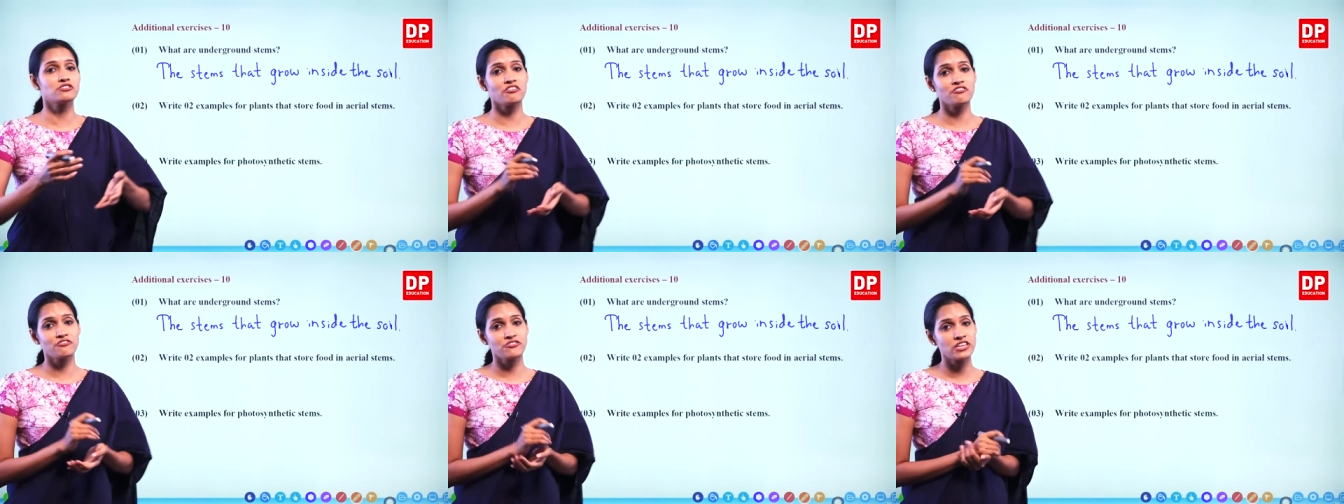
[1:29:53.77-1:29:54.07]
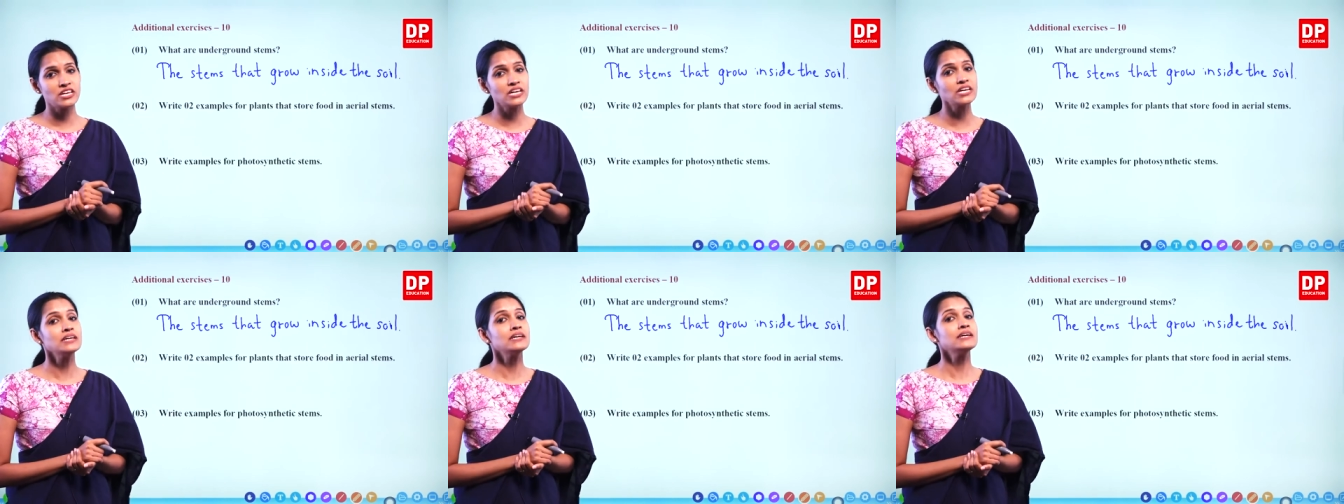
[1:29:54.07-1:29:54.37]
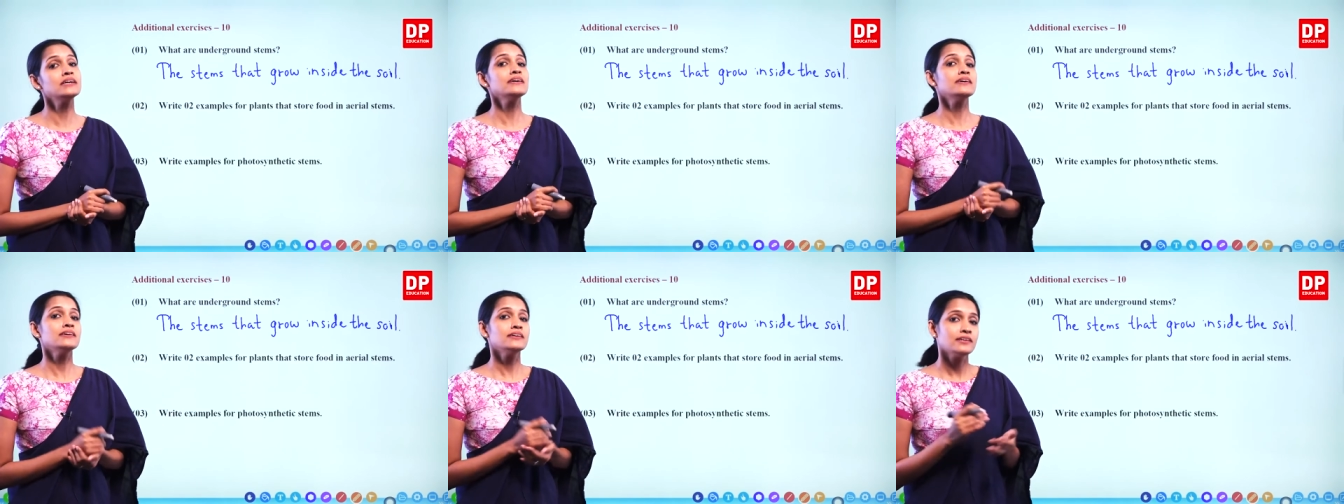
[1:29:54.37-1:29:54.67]
of the
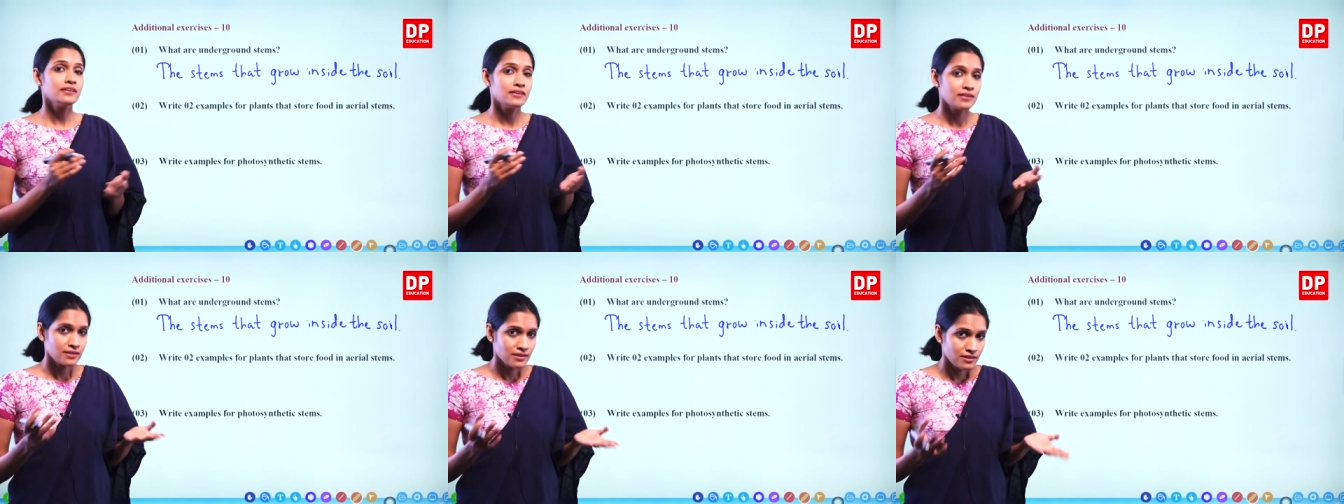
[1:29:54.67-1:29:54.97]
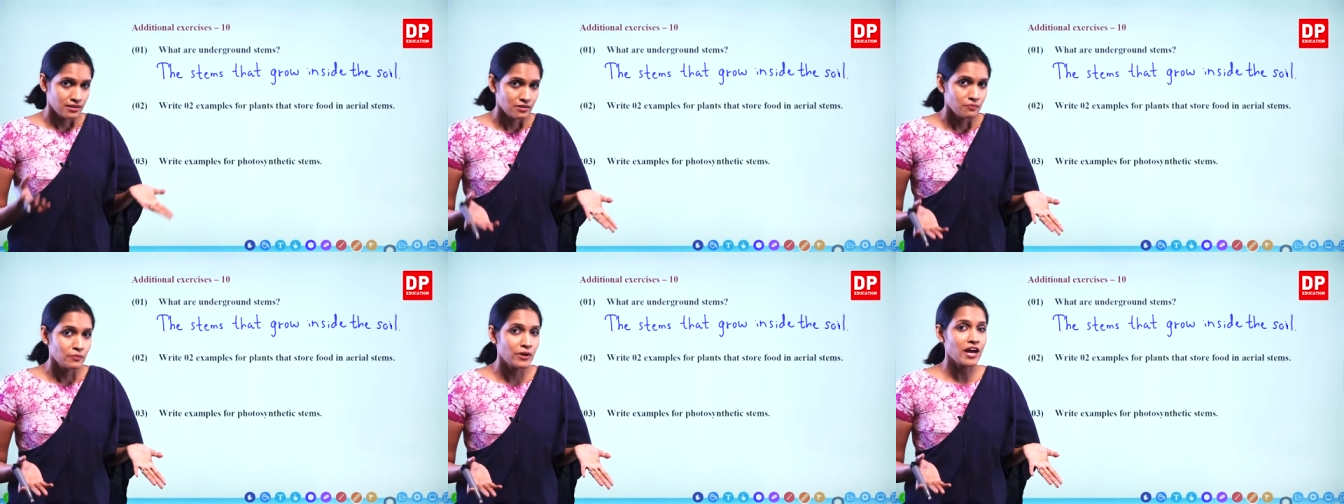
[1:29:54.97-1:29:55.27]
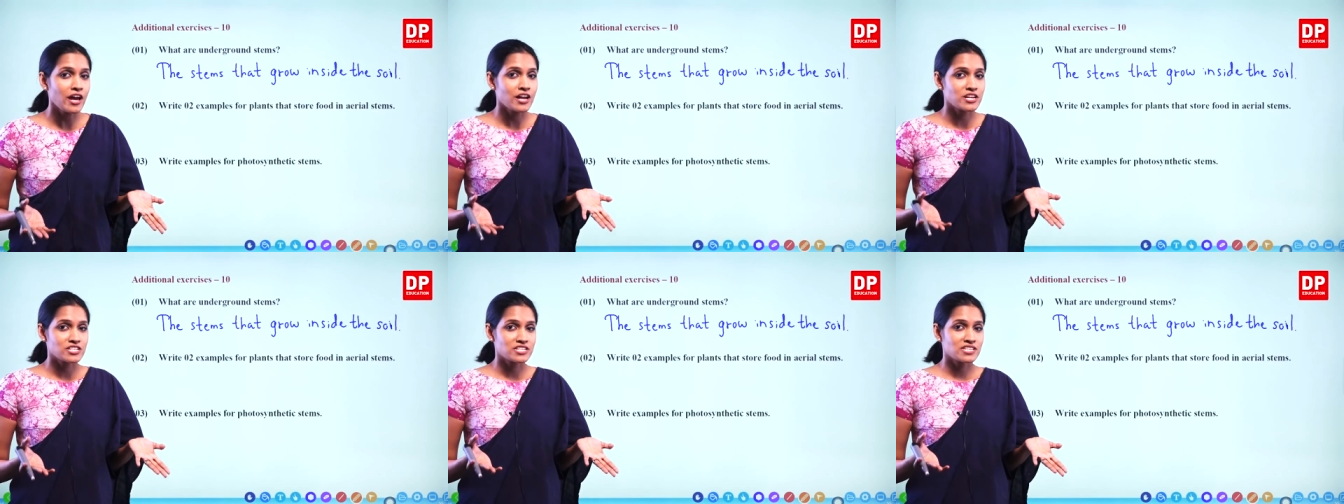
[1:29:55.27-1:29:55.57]

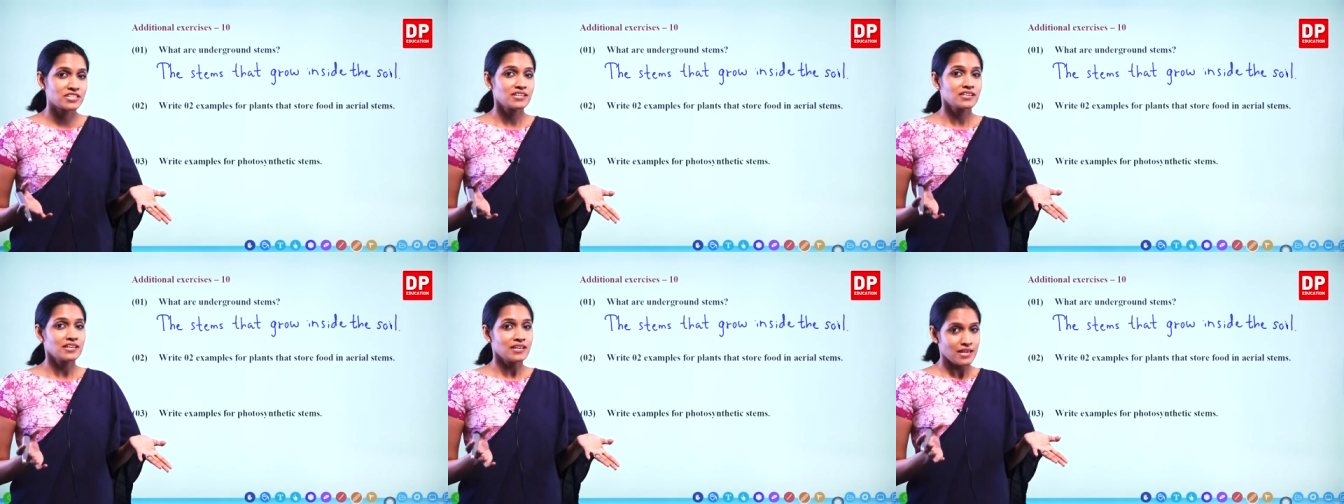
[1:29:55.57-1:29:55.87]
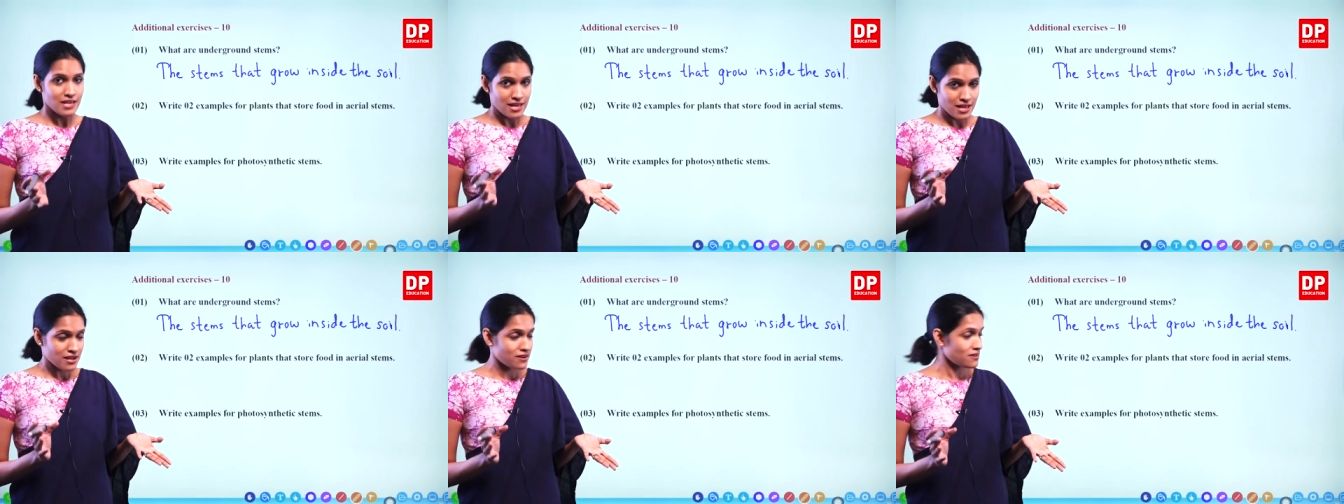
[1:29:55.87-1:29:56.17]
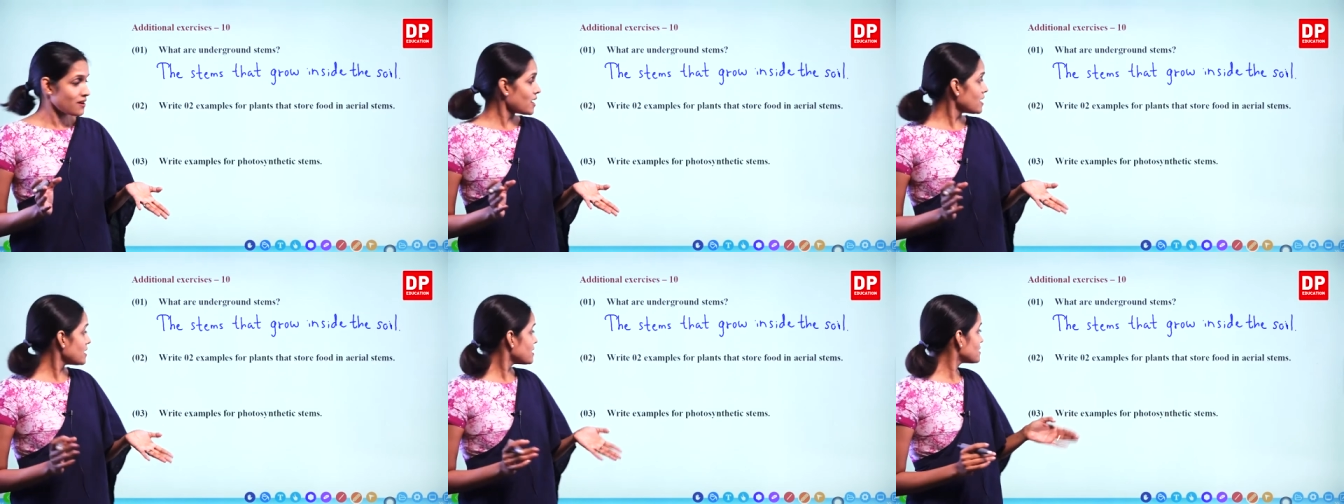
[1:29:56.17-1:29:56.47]
plant,
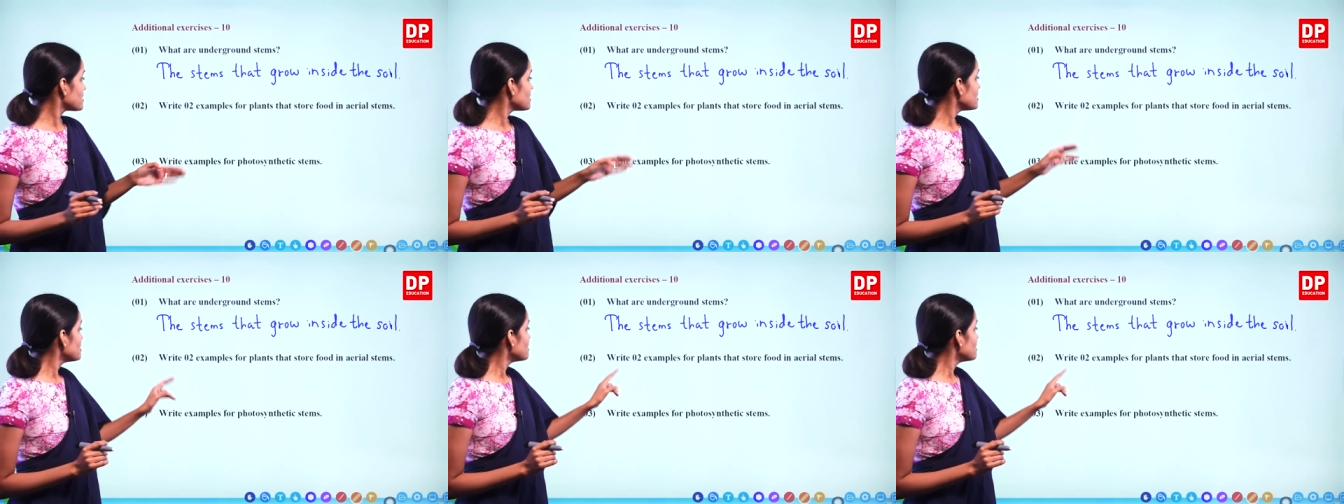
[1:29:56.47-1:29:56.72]
right?